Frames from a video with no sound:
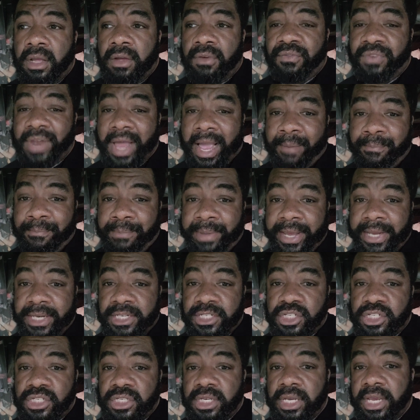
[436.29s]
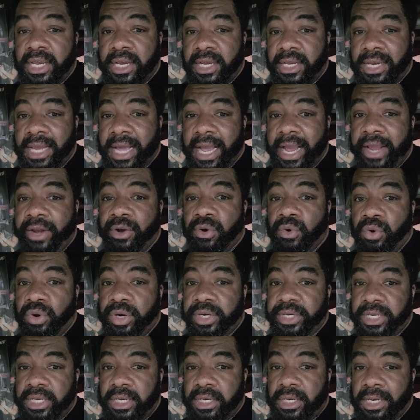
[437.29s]
flat bench, incline,
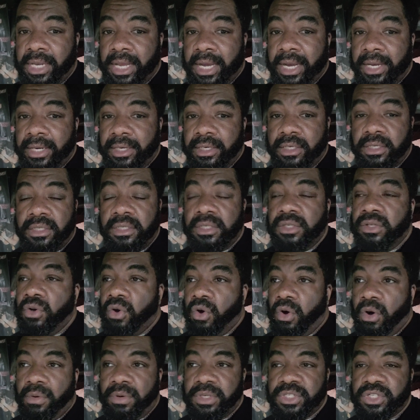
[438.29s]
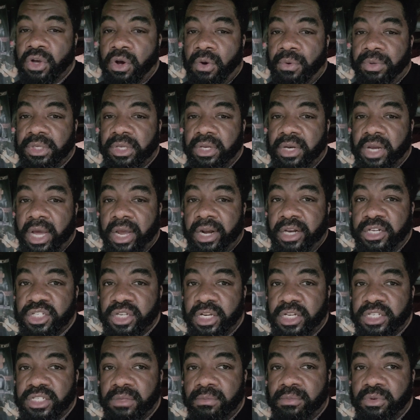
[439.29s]
or decline. Always go with the
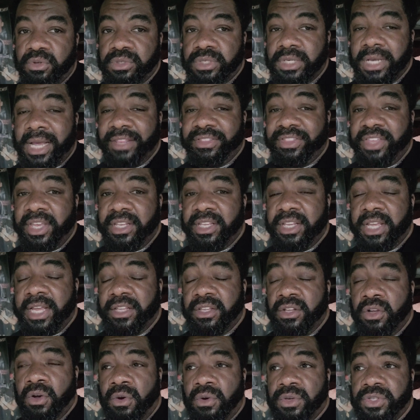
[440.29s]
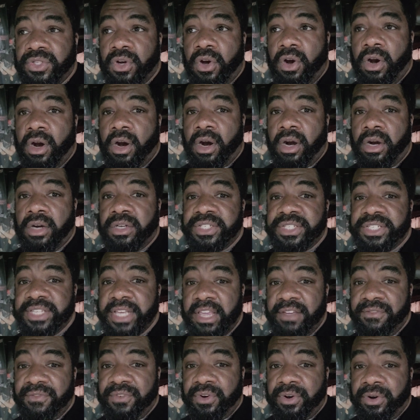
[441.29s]
non-adjustables. I think that those are
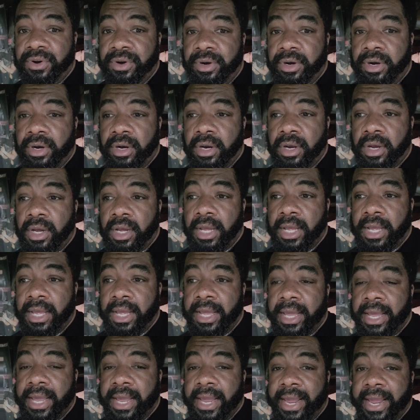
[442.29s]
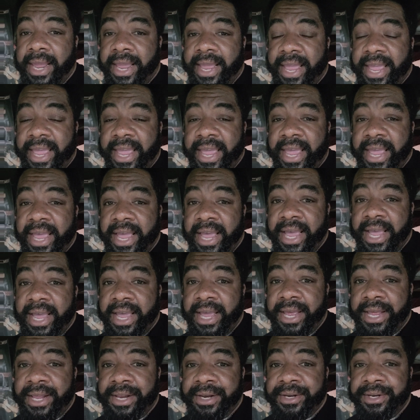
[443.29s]
safer,
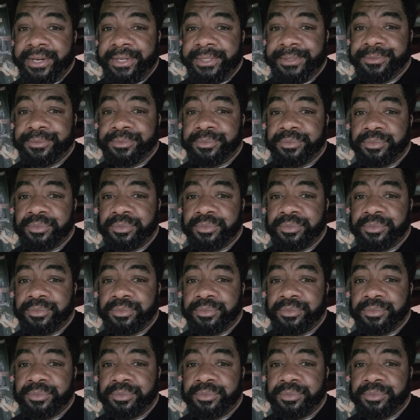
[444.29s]
and